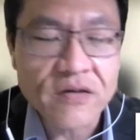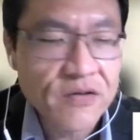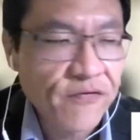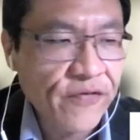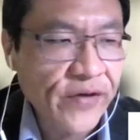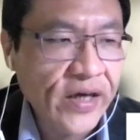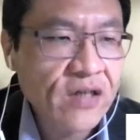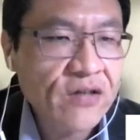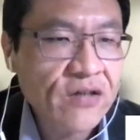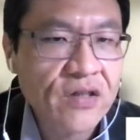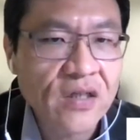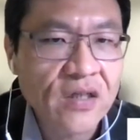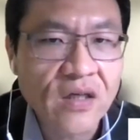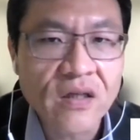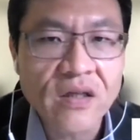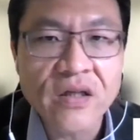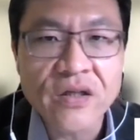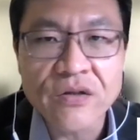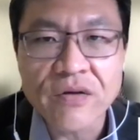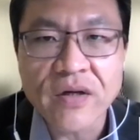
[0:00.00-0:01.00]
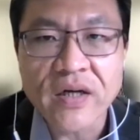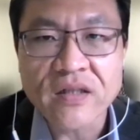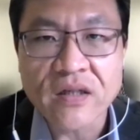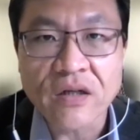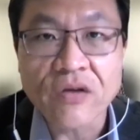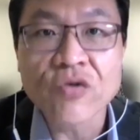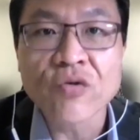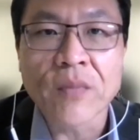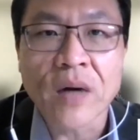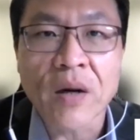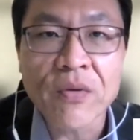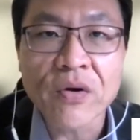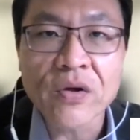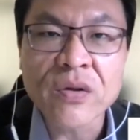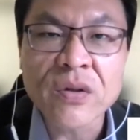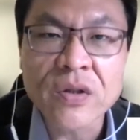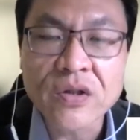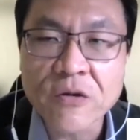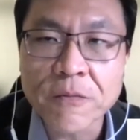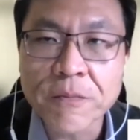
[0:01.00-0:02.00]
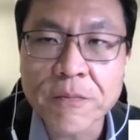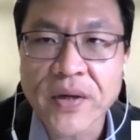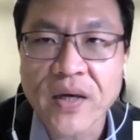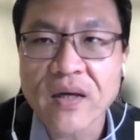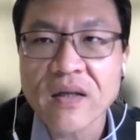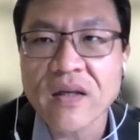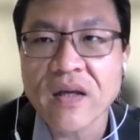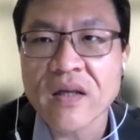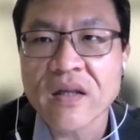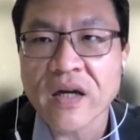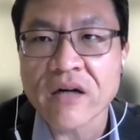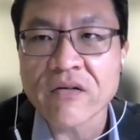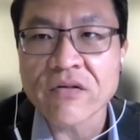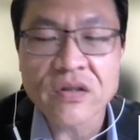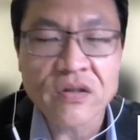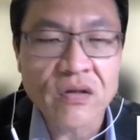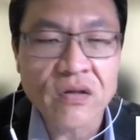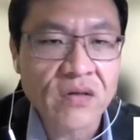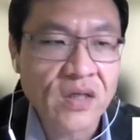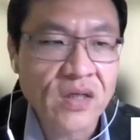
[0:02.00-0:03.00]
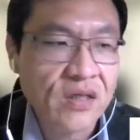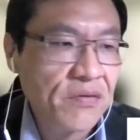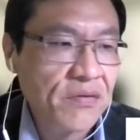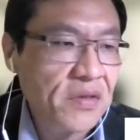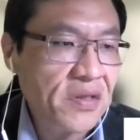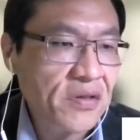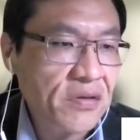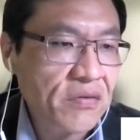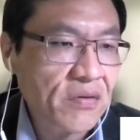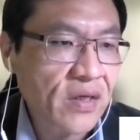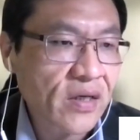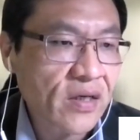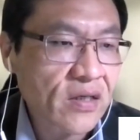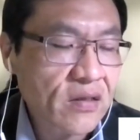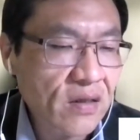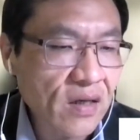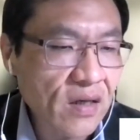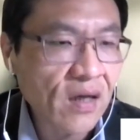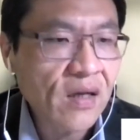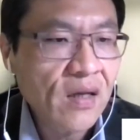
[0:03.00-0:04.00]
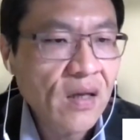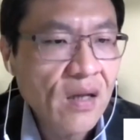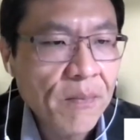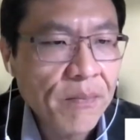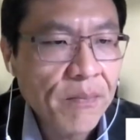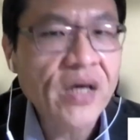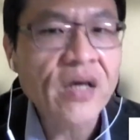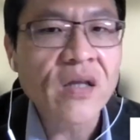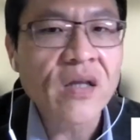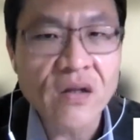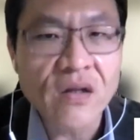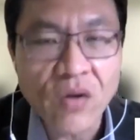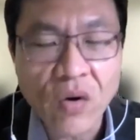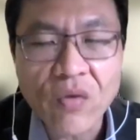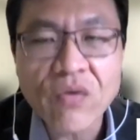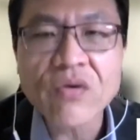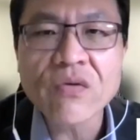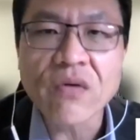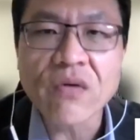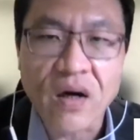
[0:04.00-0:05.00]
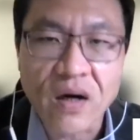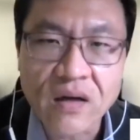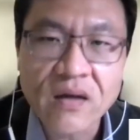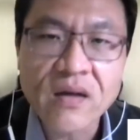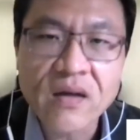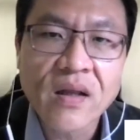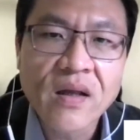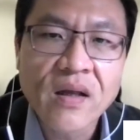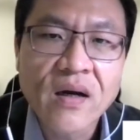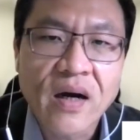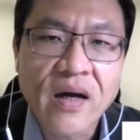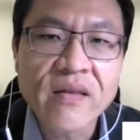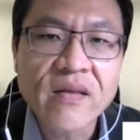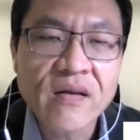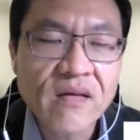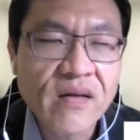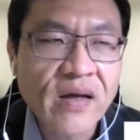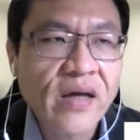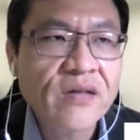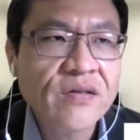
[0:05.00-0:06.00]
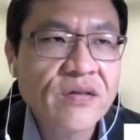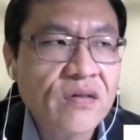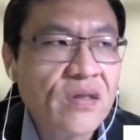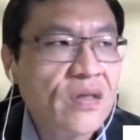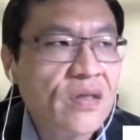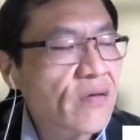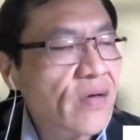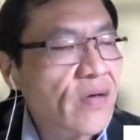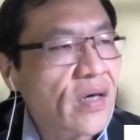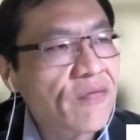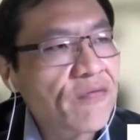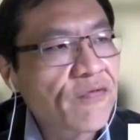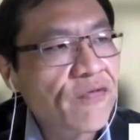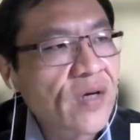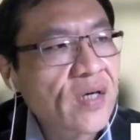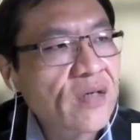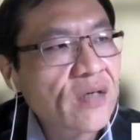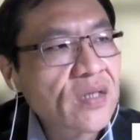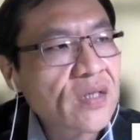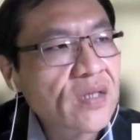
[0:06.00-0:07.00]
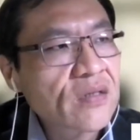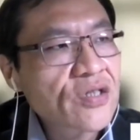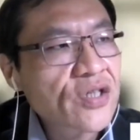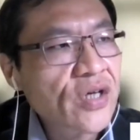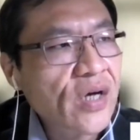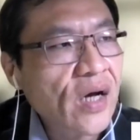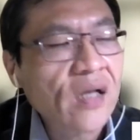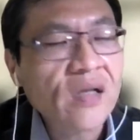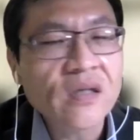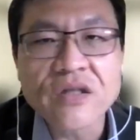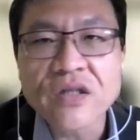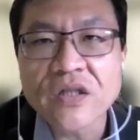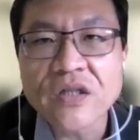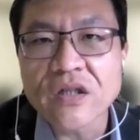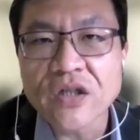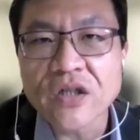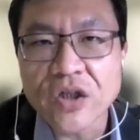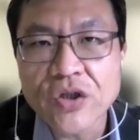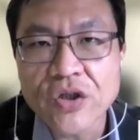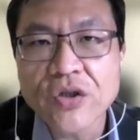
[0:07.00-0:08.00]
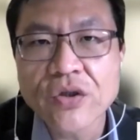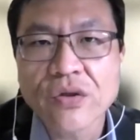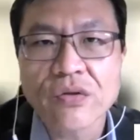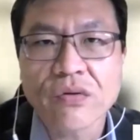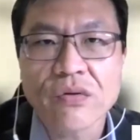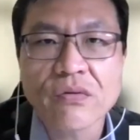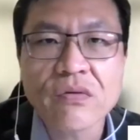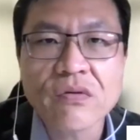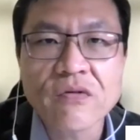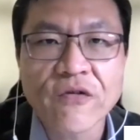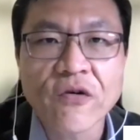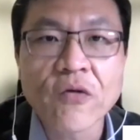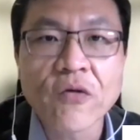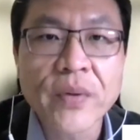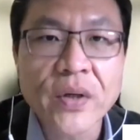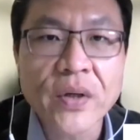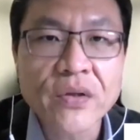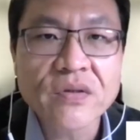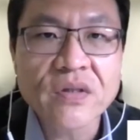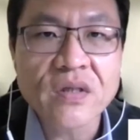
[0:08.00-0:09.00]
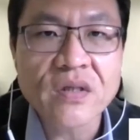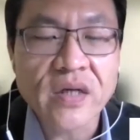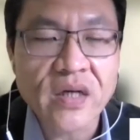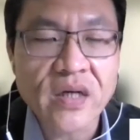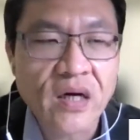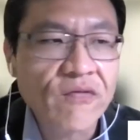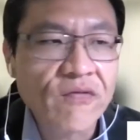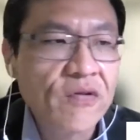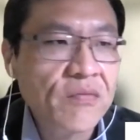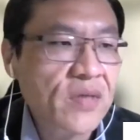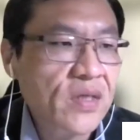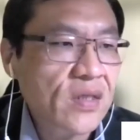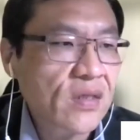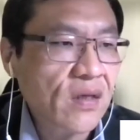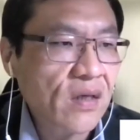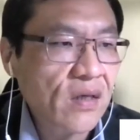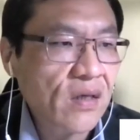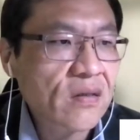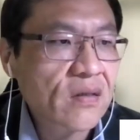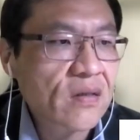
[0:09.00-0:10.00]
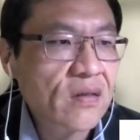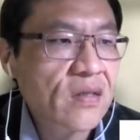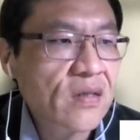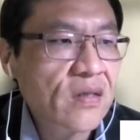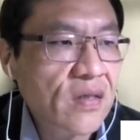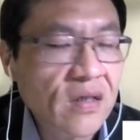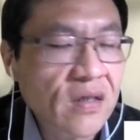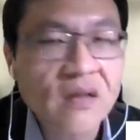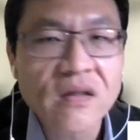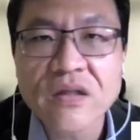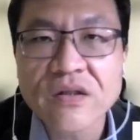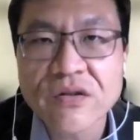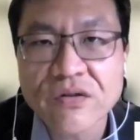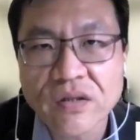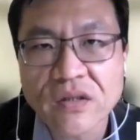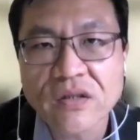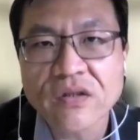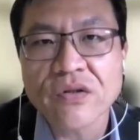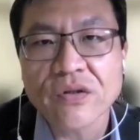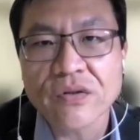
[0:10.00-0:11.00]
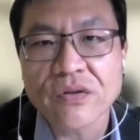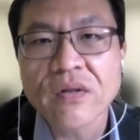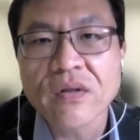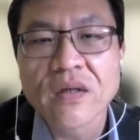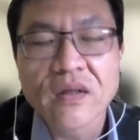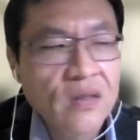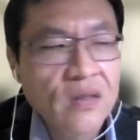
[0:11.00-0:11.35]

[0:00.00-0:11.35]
factory in the US, in Kumamoto in Japan, and Arizona in the US. But in the long run, I think that's still a very challenging issue for both the government and the industries to